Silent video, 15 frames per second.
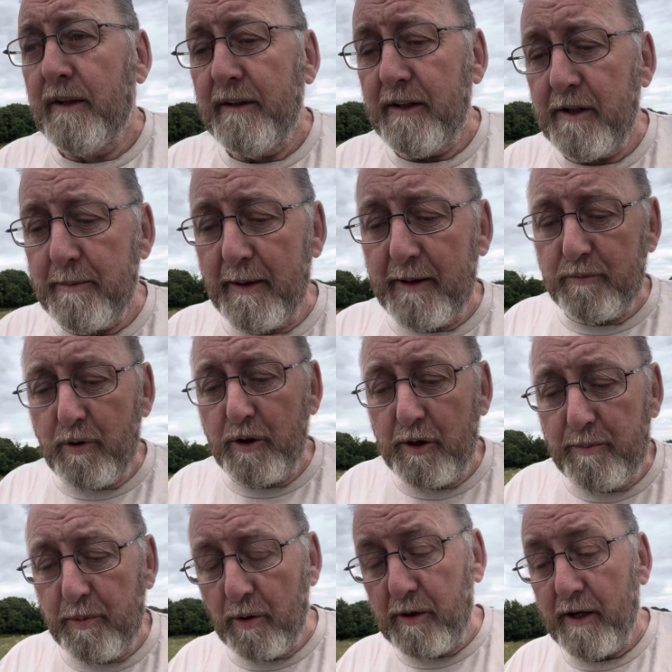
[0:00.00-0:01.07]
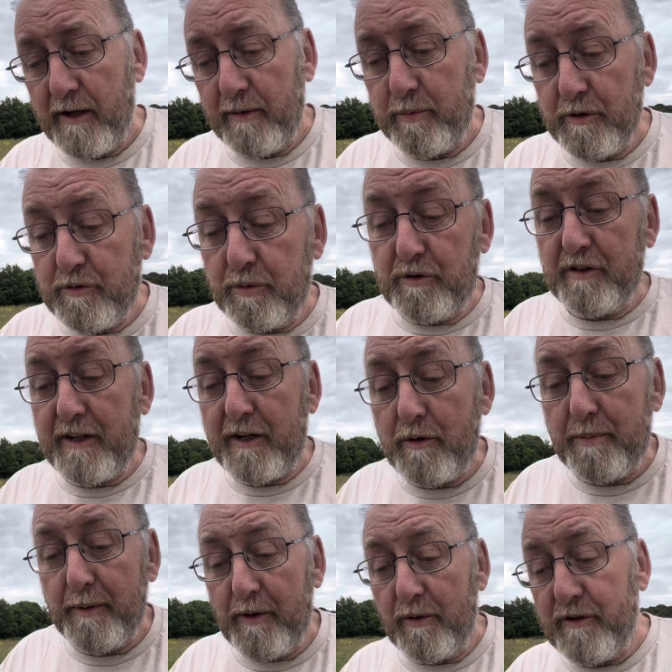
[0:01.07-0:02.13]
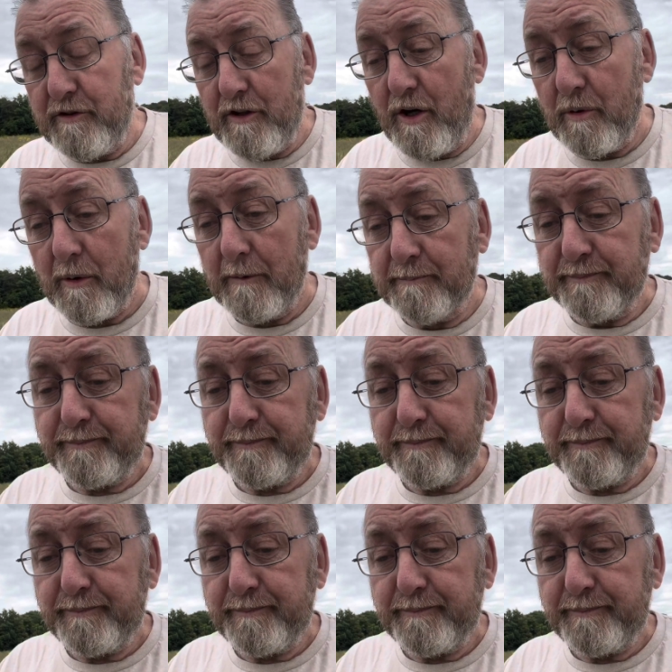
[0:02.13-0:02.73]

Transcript: think about writing a book, which was therapy on its own